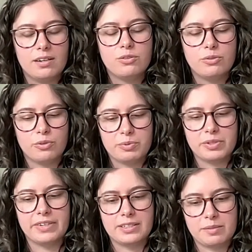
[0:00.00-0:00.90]
two groups
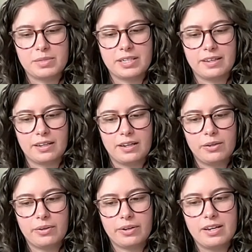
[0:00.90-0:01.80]
of victims in that
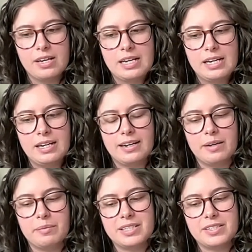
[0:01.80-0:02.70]
category.
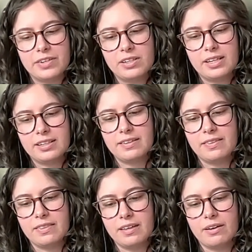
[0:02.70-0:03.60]
And it's very likely
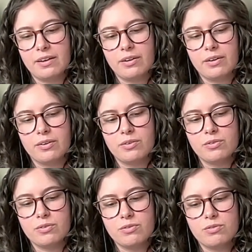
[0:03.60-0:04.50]
their
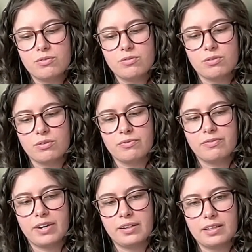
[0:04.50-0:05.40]
sort of
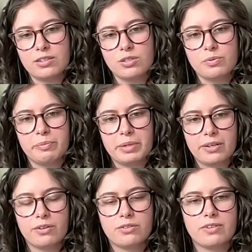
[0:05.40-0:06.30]
violations will be
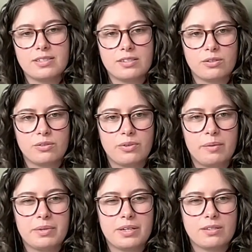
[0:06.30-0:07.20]
characterized as a
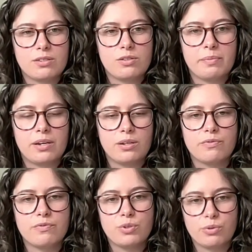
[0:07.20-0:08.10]
crime against humanity
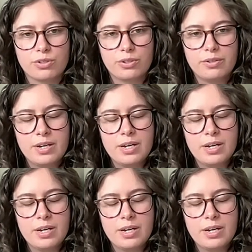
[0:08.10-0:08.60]
of torture.